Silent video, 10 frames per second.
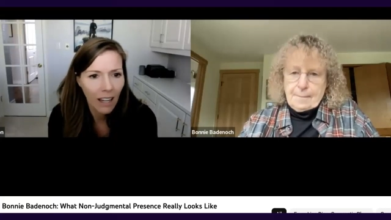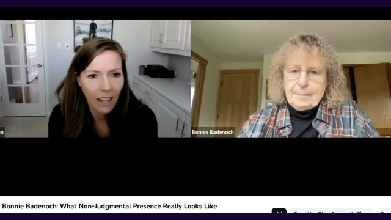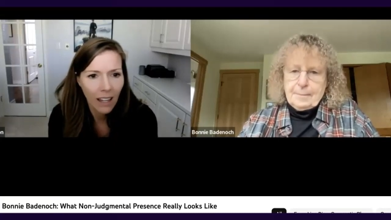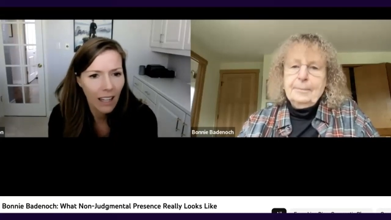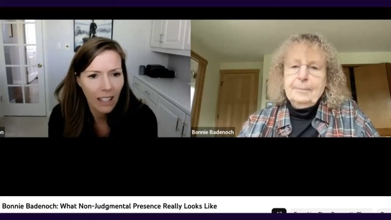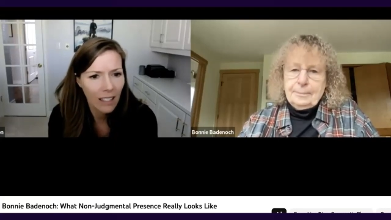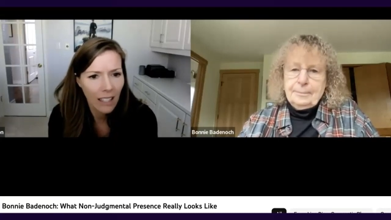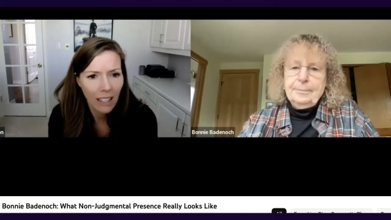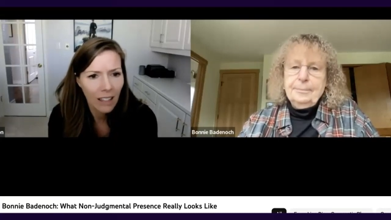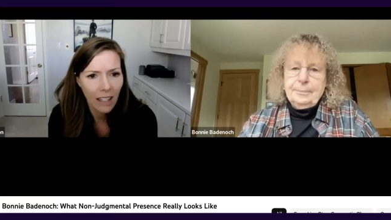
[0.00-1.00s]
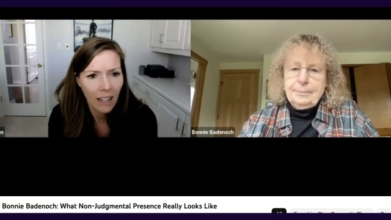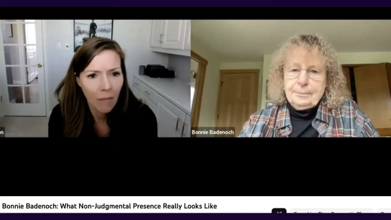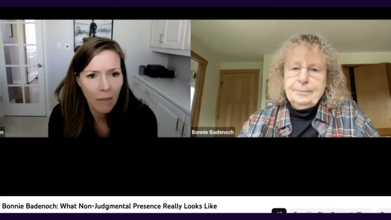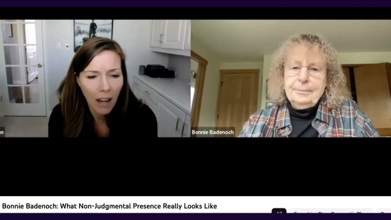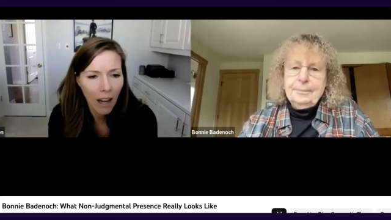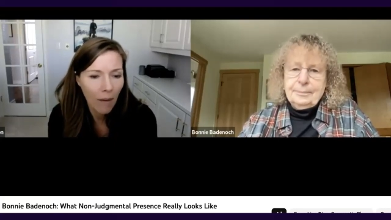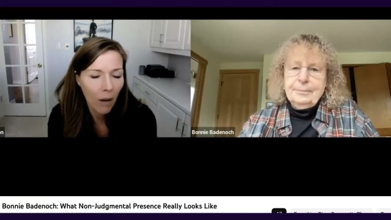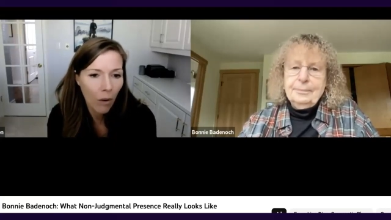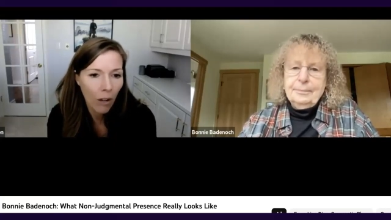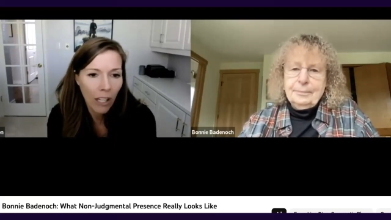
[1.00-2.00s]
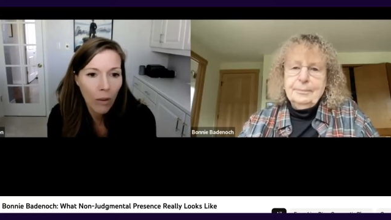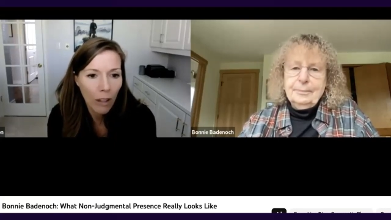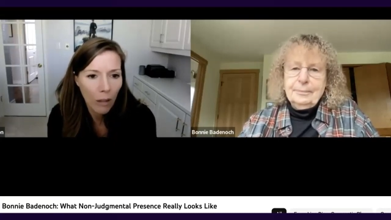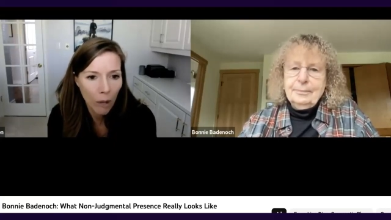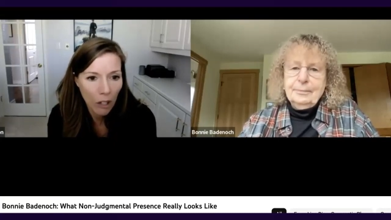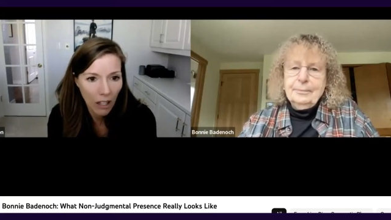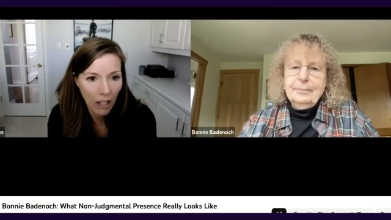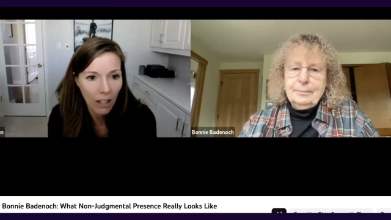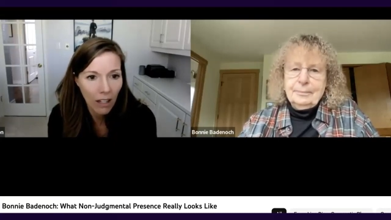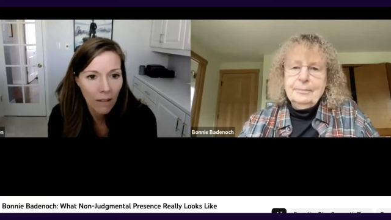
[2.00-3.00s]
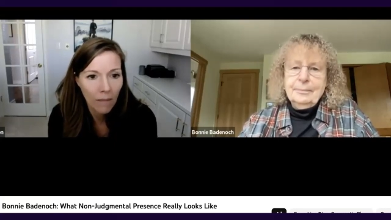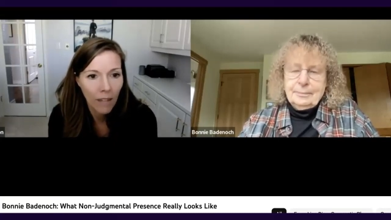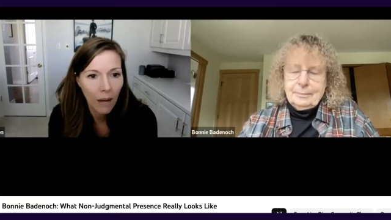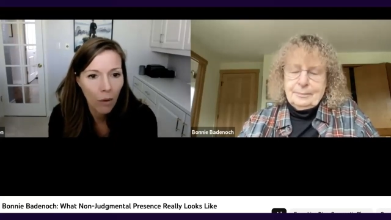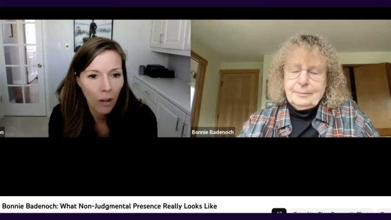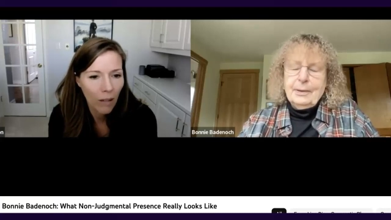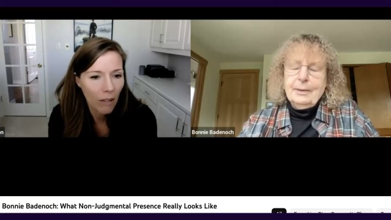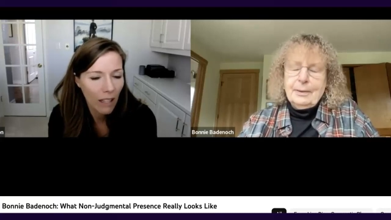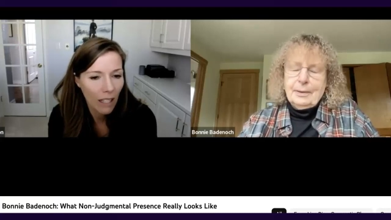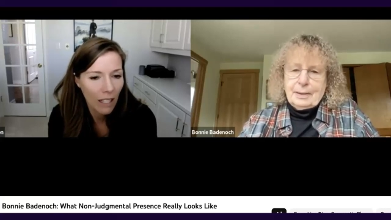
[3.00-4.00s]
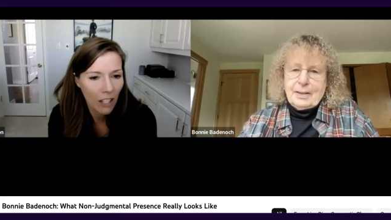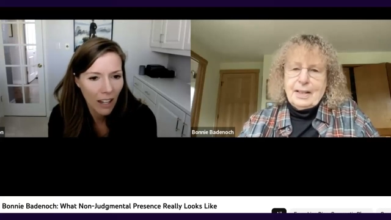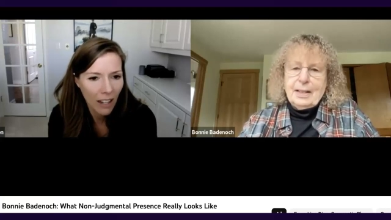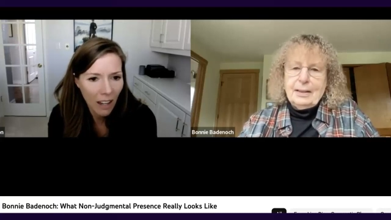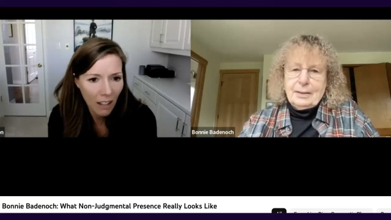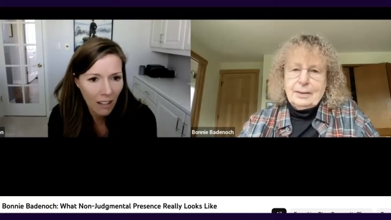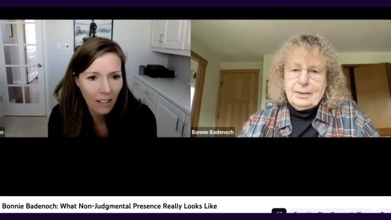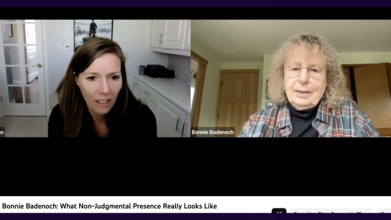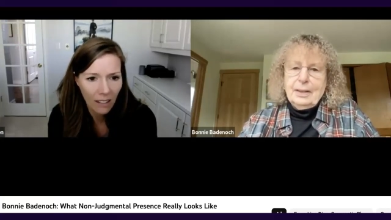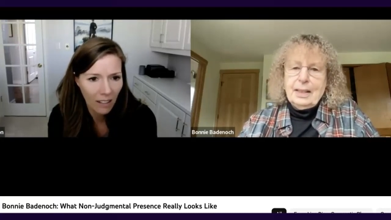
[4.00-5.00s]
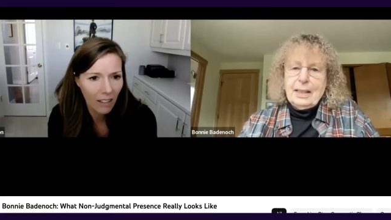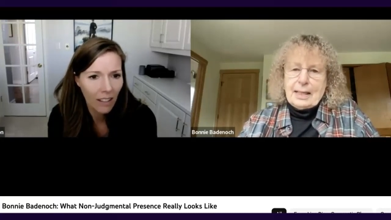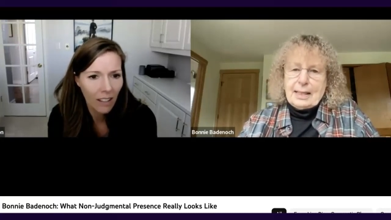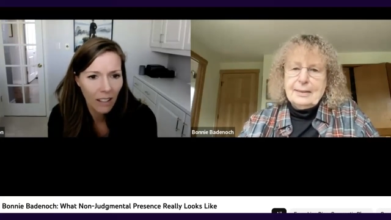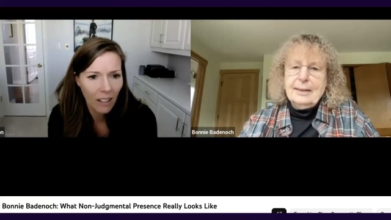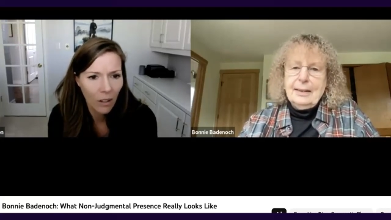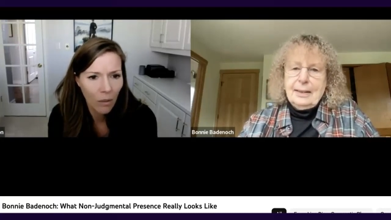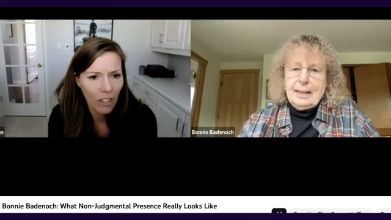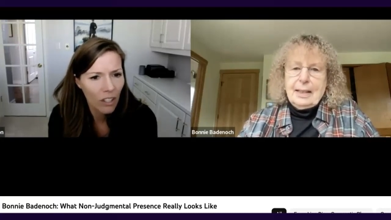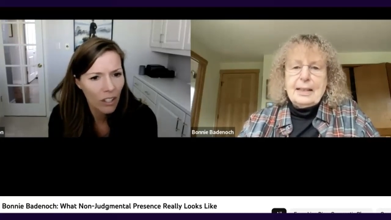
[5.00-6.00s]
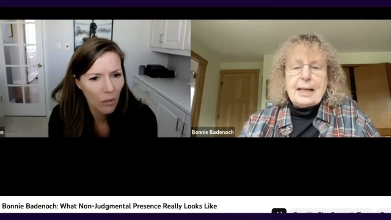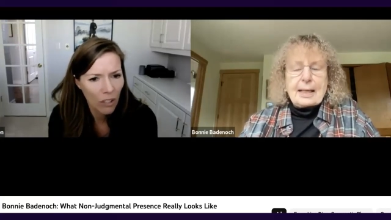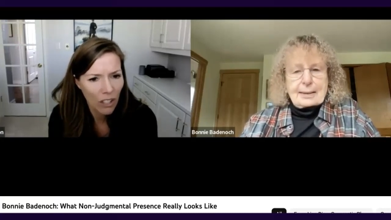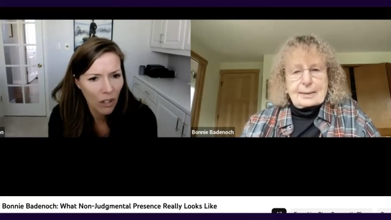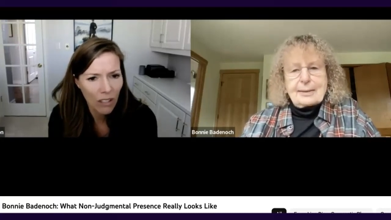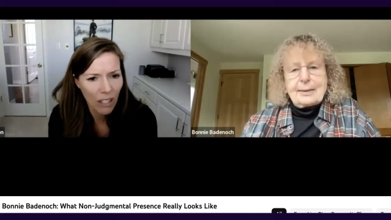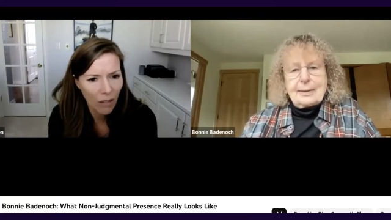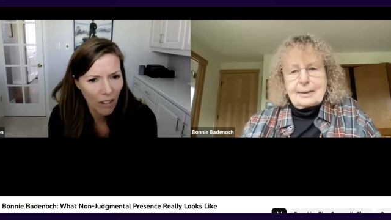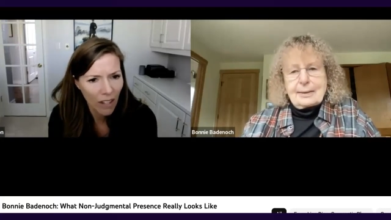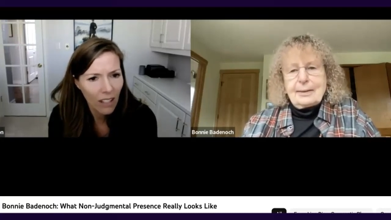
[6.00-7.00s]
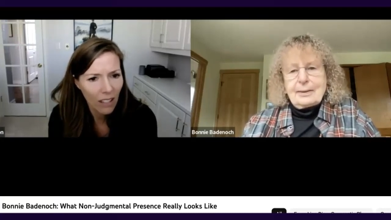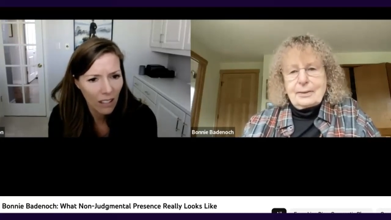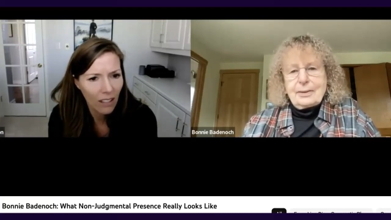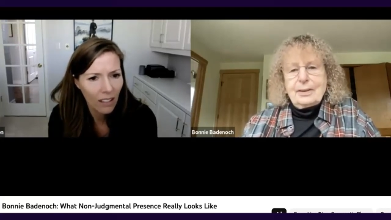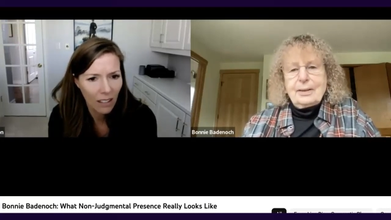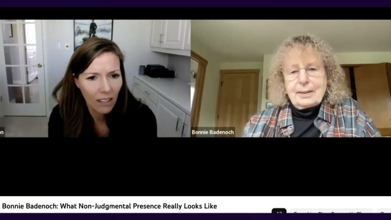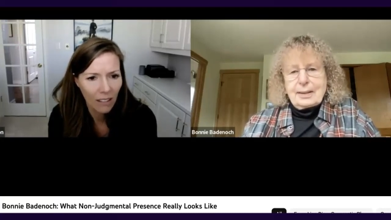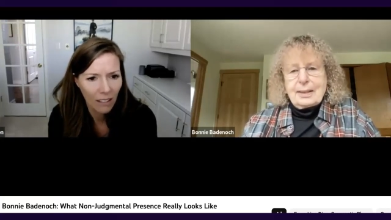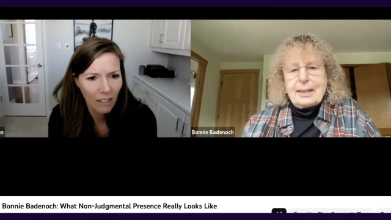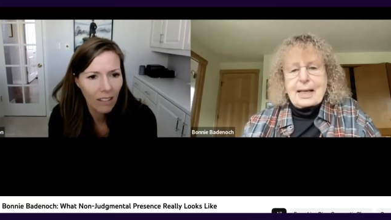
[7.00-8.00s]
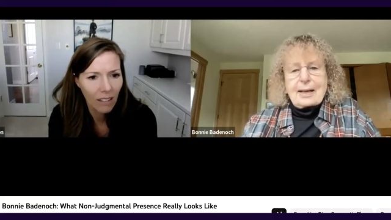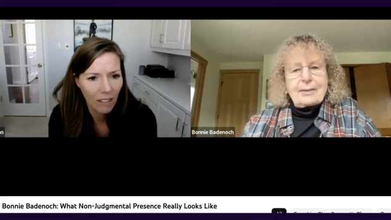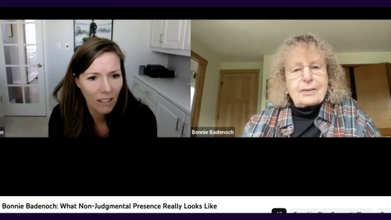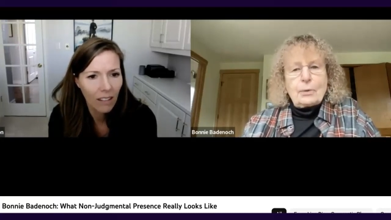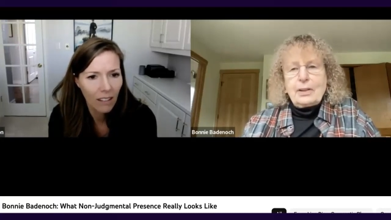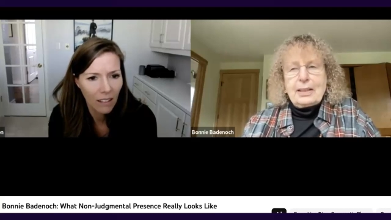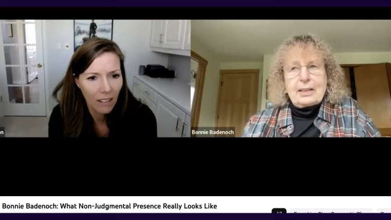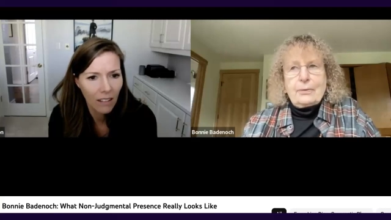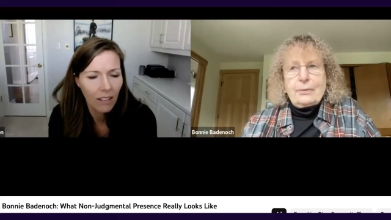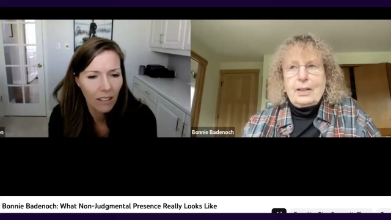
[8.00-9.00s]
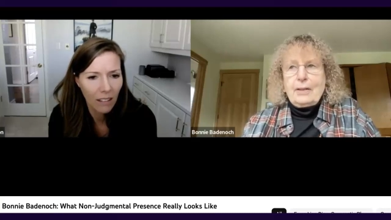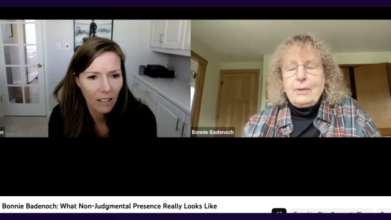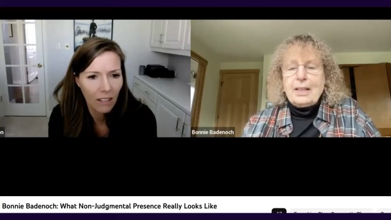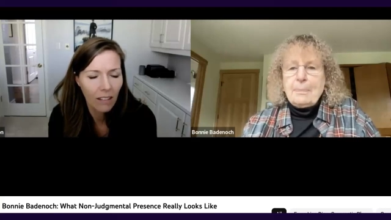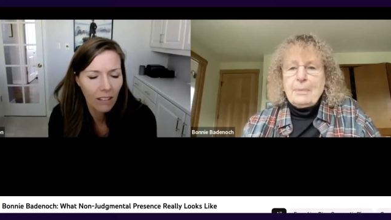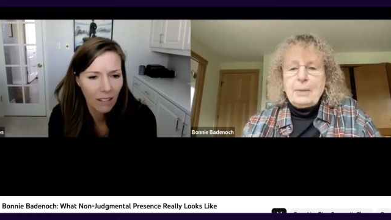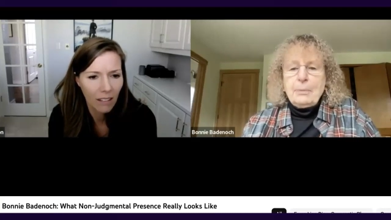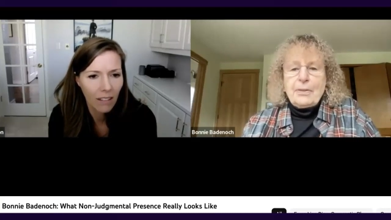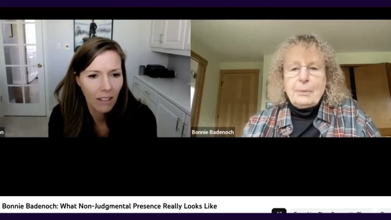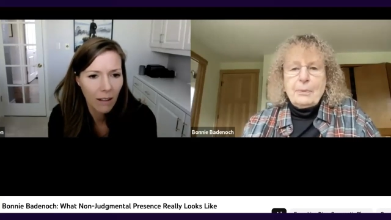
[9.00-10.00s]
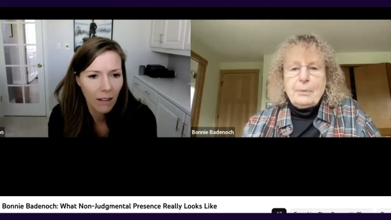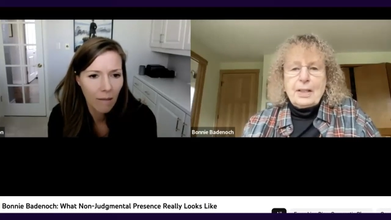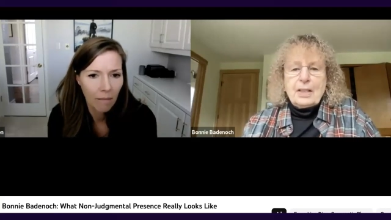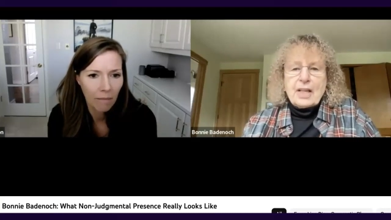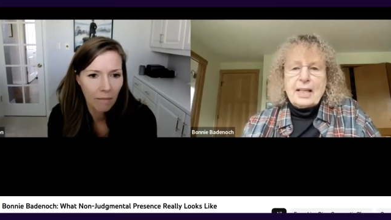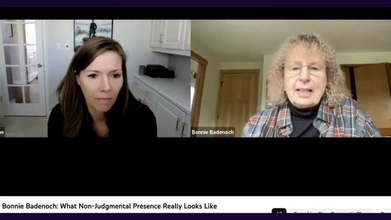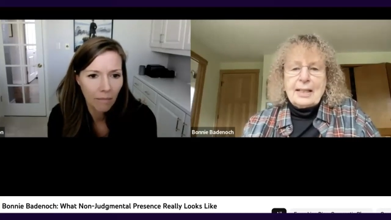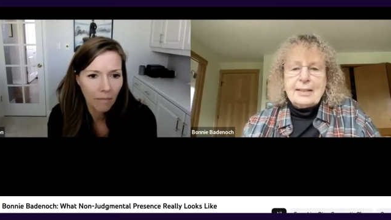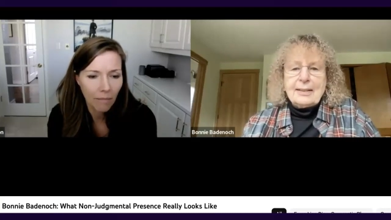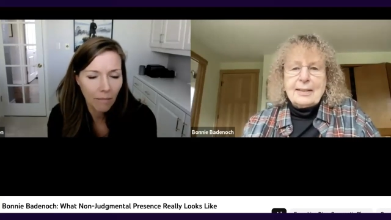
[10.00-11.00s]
Speaker 1: And it's, then I'm not working with a person, I'm working with an agenda.
Speaker 2: Yes.
Speaker 1: Which is so different.
Speaker 2: Yeah, totally different. If we come in with an agenda